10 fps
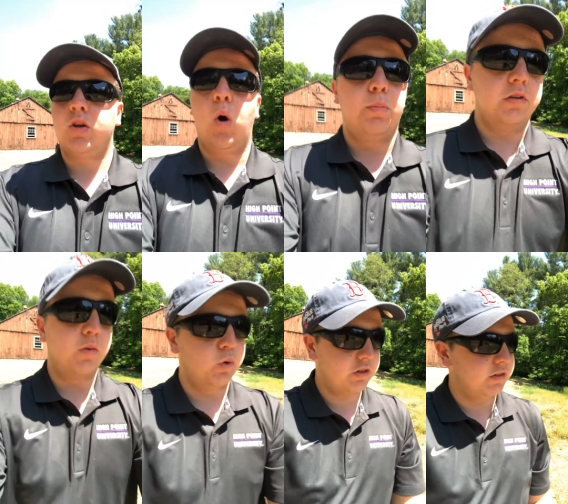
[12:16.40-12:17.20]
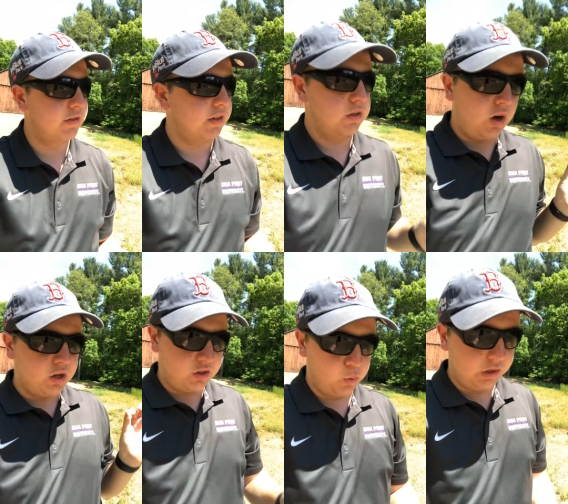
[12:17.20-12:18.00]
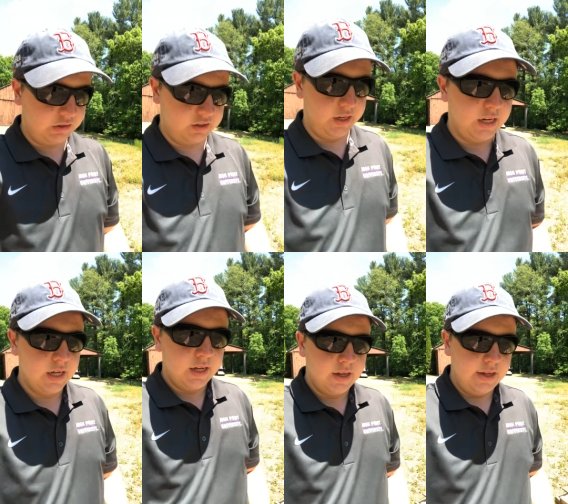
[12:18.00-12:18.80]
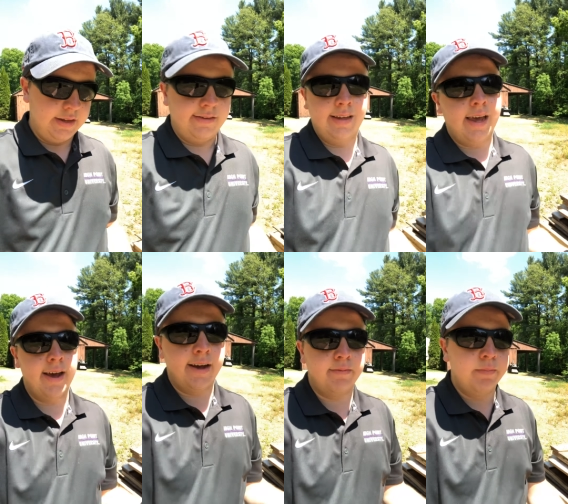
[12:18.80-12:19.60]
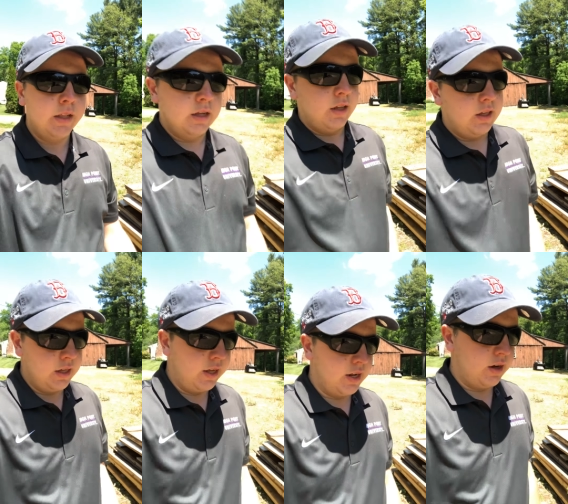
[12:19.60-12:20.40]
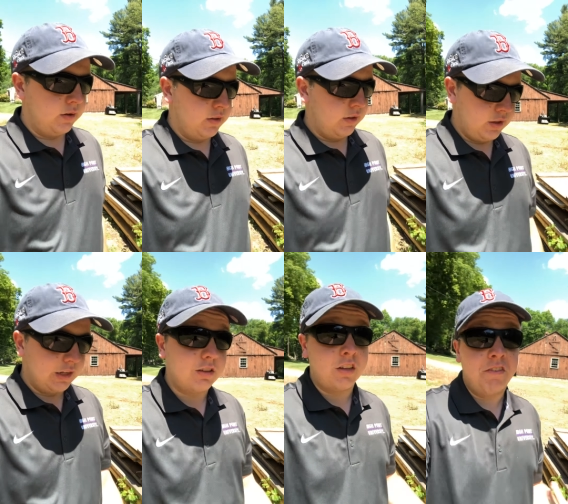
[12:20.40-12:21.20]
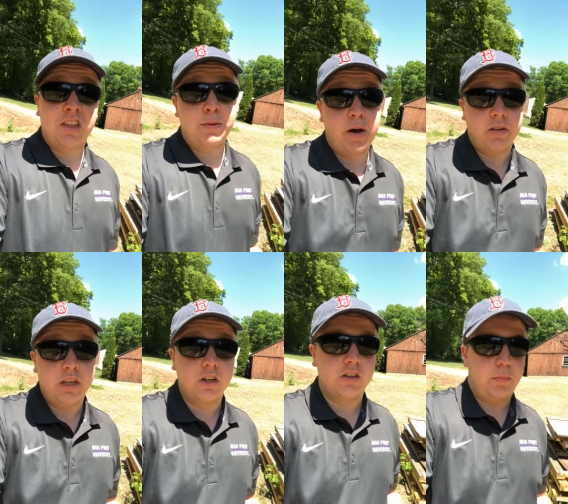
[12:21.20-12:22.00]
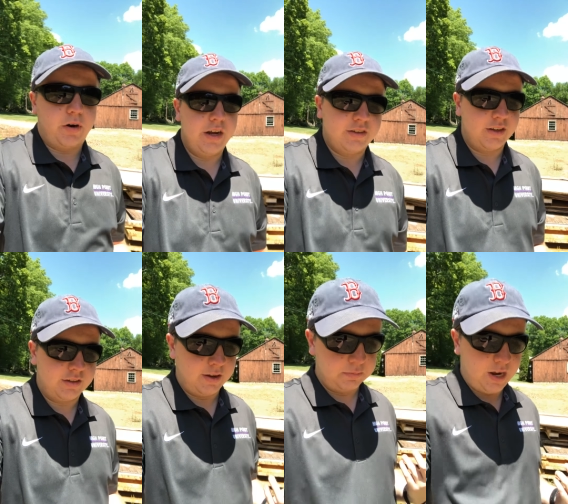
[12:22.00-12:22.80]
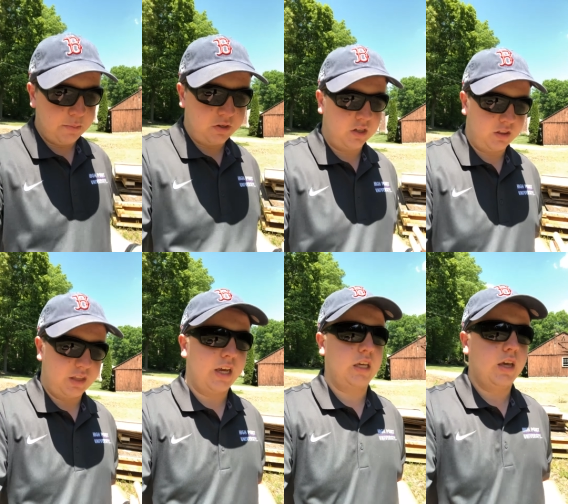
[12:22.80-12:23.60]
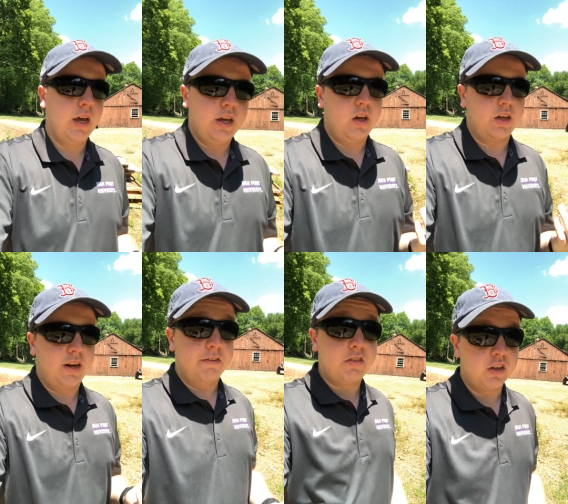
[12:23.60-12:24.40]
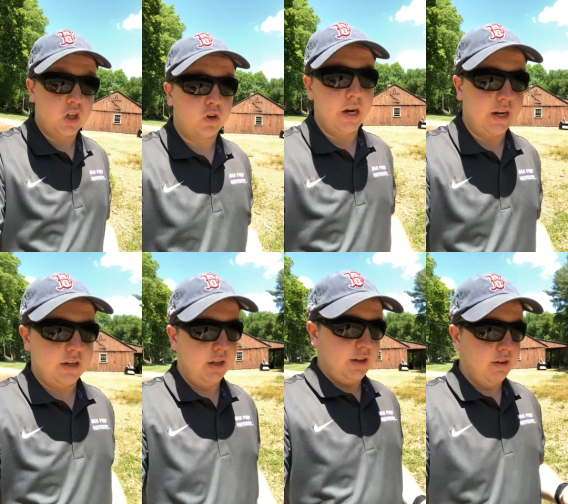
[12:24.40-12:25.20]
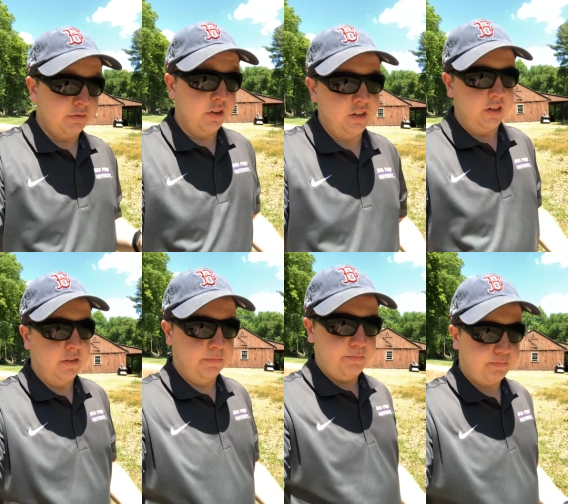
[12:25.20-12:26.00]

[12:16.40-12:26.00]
hopes and wishes in, onto one sheet, and you know that's the tough thing about leadership, right? Is that sometimes you can think you can have such a great vision,